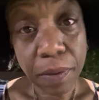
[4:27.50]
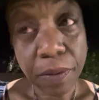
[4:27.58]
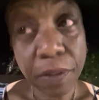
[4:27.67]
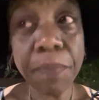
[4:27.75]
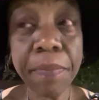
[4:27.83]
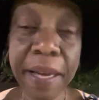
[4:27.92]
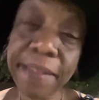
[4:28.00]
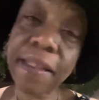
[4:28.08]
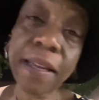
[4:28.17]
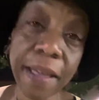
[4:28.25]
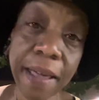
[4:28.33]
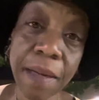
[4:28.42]
to make
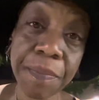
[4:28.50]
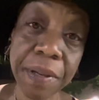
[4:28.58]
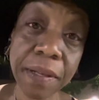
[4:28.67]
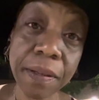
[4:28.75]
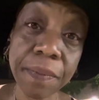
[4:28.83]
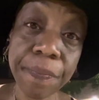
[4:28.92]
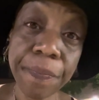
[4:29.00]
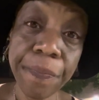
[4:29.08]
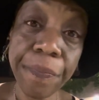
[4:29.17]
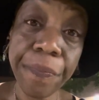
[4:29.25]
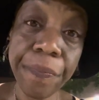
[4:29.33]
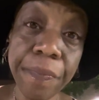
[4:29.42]
that happen.
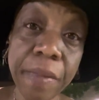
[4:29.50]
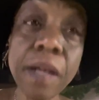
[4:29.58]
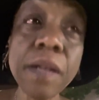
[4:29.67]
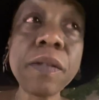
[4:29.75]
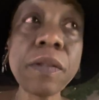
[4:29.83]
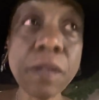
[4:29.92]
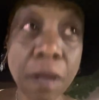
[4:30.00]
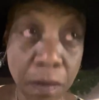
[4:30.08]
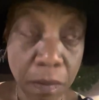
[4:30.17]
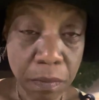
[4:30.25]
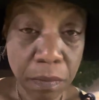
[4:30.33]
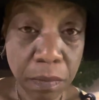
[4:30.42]
So,
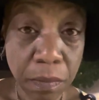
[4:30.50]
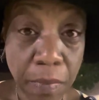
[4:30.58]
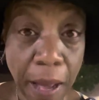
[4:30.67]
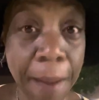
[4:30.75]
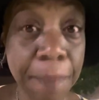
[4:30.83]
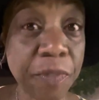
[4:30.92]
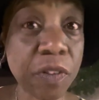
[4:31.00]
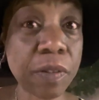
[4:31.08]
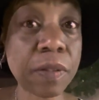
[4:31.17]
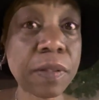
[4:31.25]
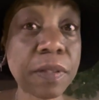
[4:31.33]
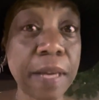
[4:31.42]
I'm
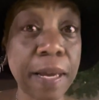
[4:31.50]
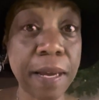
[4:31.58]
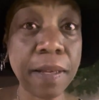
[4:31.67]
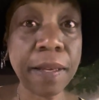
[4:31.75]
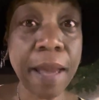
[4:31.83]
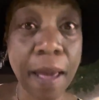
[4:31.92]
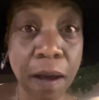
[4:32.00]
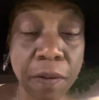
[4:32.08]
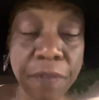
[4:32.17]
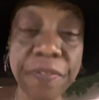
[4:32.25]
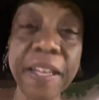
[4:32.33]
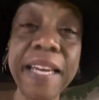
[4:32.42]
just saying now,
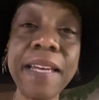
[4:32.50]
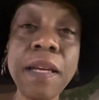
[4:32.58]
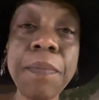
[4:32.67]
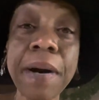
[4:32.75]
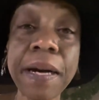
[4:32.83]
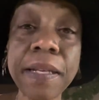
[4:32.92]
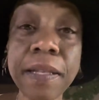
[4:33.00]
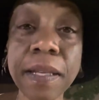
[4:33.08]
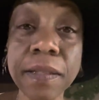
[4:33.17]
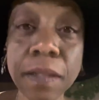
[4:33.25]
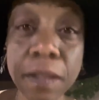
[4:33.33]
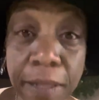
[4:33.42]
for anybody
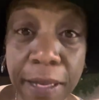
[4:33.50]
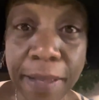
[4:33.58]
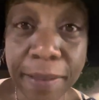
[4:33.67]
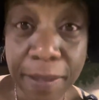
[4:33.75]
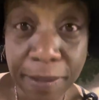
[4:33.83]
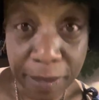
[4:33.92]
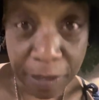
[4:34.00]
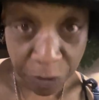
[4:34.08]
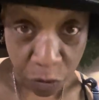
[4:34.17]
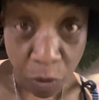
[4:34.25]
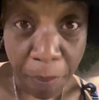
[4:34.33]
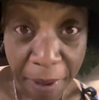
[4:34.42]
that's looking at this, that
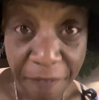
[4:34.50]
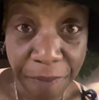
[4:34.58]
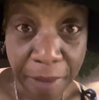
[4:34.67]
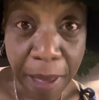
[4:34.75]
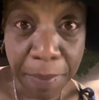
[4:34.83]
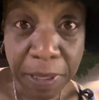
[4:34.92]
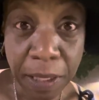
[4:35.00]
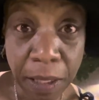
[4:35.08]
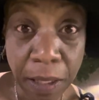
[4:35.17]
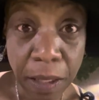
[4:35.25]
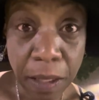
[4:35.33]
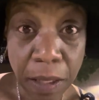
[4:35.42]
you're my
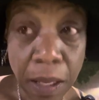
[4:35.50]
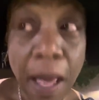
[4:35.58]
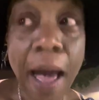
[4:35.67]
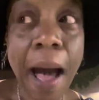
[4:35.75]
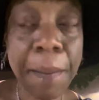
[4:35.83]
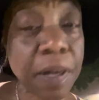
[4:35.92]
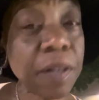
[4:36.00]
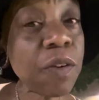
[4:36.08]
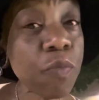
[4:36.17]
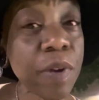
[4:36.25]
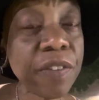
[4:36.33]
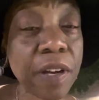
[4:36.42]
family, I'm gonna
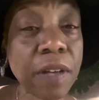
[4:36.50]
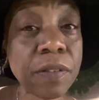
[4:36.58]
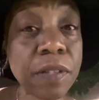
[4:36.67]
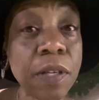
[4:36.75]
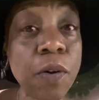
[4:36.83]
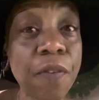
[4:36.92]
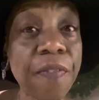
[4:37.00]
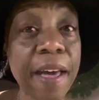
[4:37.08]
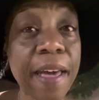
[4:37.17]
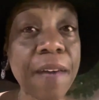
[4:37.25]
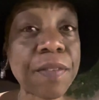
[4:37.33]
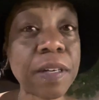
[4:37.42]
reach out to you if I
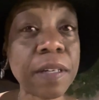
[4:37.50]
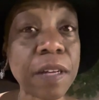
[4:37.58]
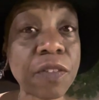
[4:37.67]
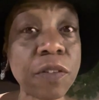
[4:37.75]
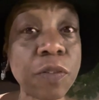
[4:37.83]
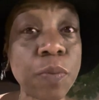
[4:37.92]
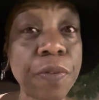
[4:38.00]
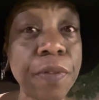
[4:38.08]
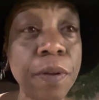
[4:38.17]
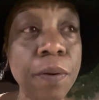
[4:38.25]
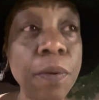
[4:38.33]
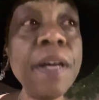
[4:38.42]
have connections with
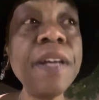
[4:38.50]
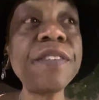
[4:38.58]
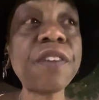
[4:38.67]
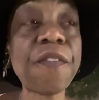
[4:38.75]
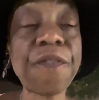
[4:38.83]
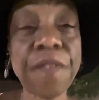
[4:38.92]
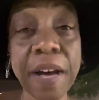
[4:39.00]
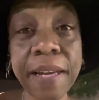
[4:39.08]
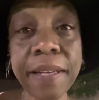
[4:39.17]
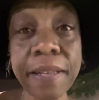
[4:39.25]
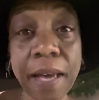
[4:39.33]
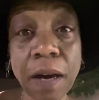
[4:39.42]
you to
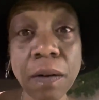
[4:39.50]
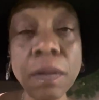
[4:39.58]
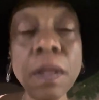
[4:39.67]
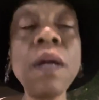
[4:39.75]
find out